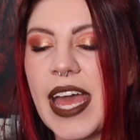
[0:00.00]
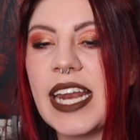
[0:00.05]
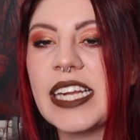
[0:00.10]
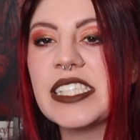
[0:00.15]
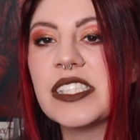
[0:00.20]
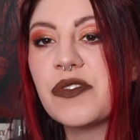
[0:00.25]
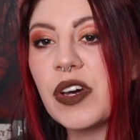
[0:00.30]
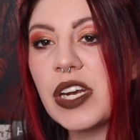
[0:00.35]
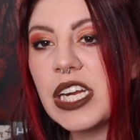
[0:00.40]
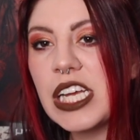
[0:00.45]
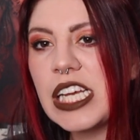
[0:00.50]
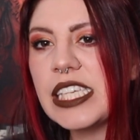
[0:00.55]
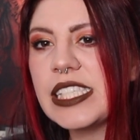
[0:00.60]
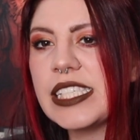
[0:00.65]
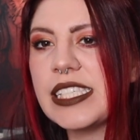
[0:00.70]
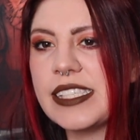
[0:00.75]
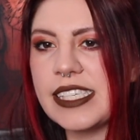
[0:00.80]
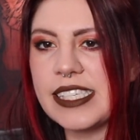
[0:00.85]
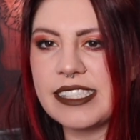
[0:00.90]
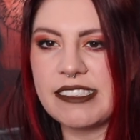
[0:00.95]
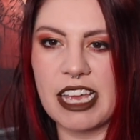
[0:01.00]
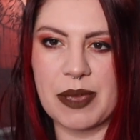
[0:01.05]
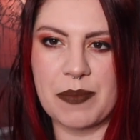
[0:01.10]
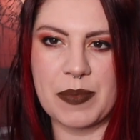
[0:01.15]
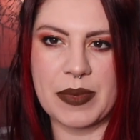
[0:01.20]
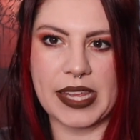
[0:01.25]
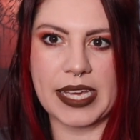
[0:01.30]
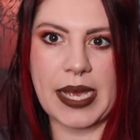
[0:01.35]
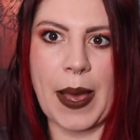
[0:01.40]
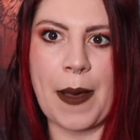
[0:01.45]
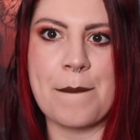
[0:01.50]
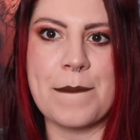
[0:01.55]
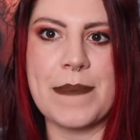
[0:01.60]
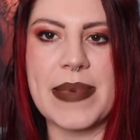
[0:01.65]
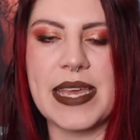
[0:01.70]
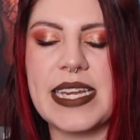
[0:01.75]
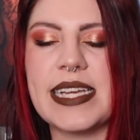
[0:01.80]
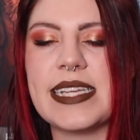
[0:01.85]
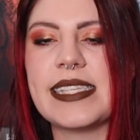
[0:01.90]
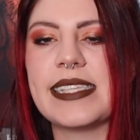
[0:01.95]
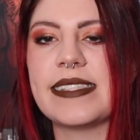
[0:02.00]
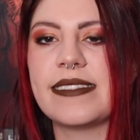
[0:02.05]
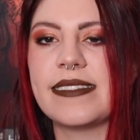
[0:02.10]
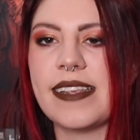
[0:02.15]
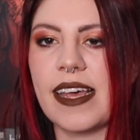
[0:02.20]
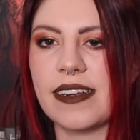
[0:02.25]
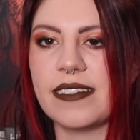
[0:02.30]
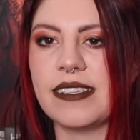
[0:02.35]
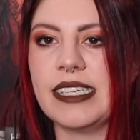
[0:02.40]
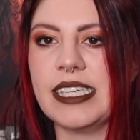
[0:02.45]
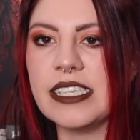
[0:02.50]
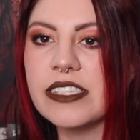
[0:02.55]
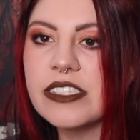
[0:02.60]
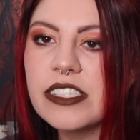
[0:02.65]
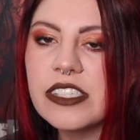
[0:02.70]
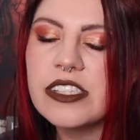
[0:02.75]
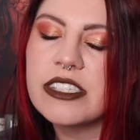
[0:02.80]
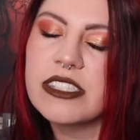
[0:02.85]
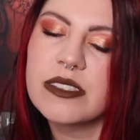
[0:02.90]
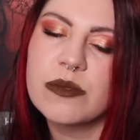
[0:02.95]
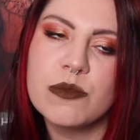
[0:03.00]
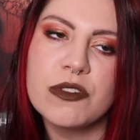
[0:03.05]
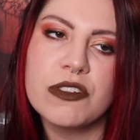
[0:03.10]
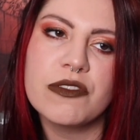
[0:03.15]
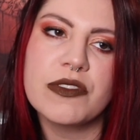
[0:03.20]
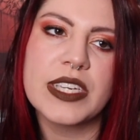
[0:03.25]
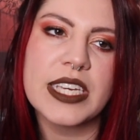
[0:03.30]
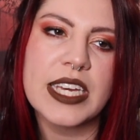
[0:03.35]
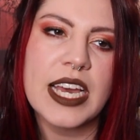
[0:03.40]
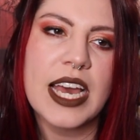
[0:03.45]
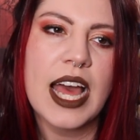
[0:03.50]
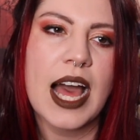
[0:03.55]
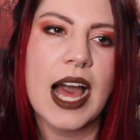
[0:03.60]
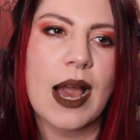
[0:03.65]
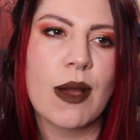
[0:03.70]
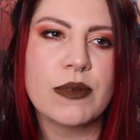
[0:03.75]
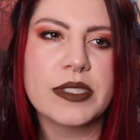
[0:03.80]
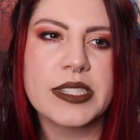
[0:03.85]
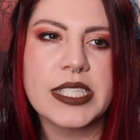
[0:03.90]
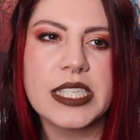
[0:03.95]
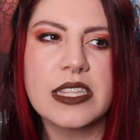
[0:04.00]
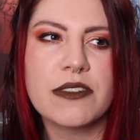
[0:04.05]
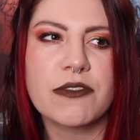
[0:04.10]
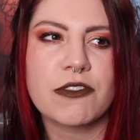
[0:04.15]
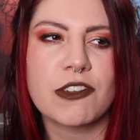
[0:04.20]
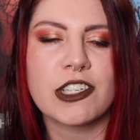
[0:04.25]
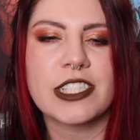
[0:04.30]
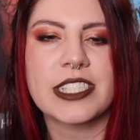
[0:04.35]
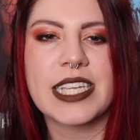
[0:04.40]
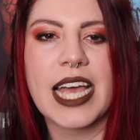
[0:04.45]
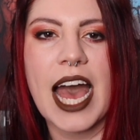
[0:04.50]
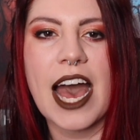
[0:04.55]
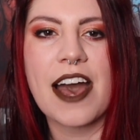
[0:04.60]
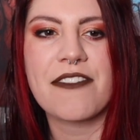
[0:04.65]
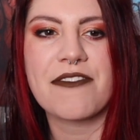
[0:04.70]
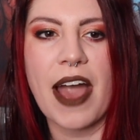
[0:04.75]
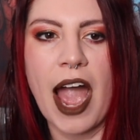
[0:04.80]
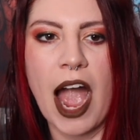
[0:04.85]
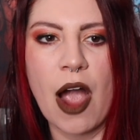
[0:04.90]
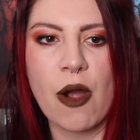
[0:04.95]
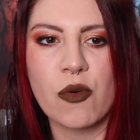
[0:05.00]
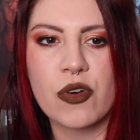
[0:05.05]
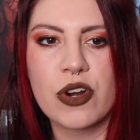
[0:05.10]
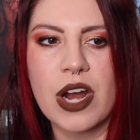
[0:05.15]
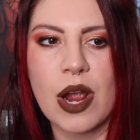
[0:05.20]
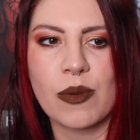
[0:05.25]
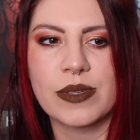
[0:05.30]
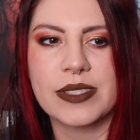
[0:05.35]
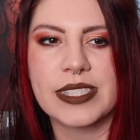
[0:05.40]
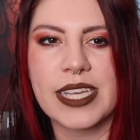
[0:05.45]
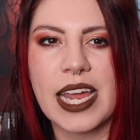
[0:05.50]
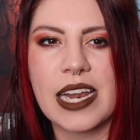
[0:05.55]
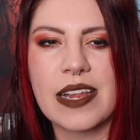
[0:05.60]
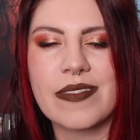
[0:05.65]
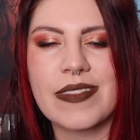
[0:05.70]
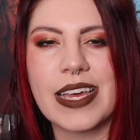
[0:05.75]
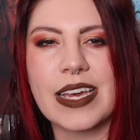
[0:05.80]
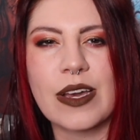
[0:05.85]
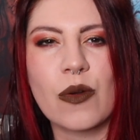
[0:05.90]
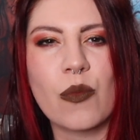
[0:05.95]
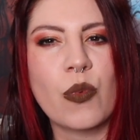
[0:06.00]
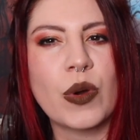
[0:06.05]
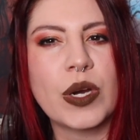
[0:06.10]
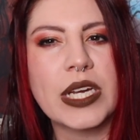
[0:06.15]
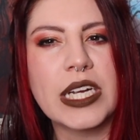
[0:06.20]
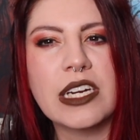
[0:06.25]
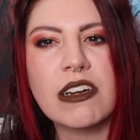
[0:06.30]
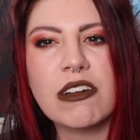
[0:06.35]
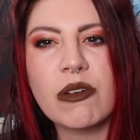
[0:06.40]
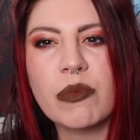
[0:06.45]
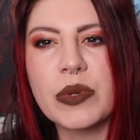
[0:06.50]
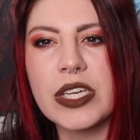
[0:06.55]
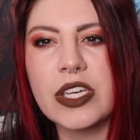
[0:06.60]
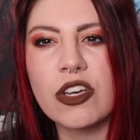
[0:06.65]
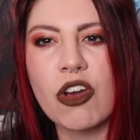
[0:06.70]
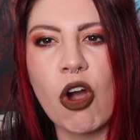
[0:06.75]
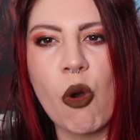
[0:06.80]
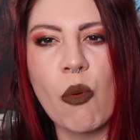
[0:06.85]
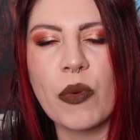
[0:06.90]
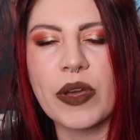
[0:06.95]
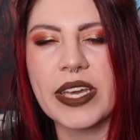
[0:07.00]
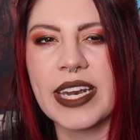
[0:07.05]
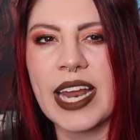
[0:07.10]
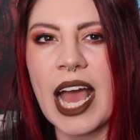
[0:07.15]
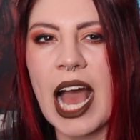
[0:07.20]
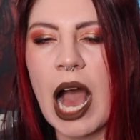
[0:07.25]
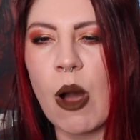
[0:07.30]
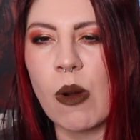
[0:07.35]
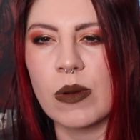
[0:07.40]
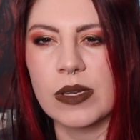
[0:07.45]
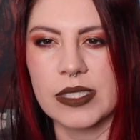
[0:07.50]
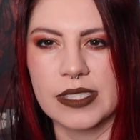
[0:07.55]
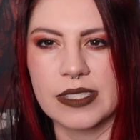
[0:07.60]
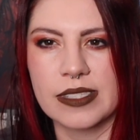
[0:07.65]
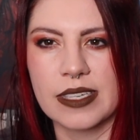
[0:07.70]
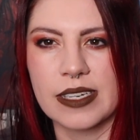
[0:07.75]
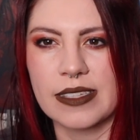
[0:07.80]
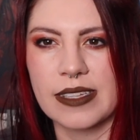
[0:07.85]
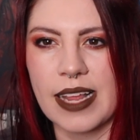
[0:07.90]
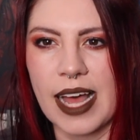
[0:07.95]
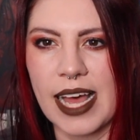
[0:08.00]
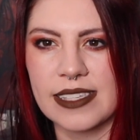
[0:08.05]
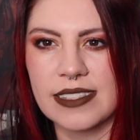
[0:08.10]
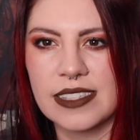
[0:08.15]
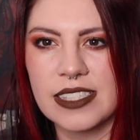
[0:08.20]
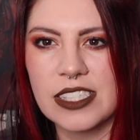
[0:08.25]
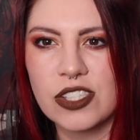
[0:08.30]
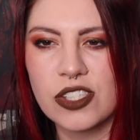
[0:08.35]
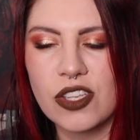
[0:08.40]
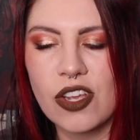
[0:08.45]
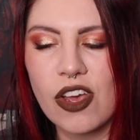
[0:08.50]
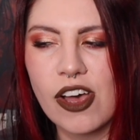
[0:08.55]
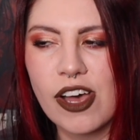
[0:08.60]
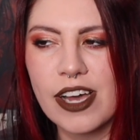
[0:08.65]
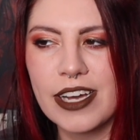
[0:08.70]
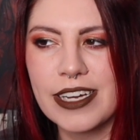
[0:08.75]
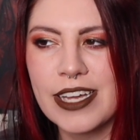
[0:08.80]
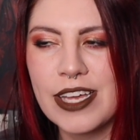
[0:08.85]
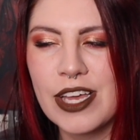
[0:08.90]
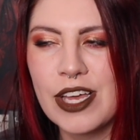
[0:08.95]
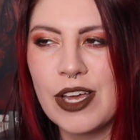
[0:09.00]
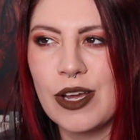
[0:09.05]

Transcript: And it's funny because it did take me like a minute to settle into this movie. I would say the first half hour, I was kind of like, where are we going and how is this gonna last this long?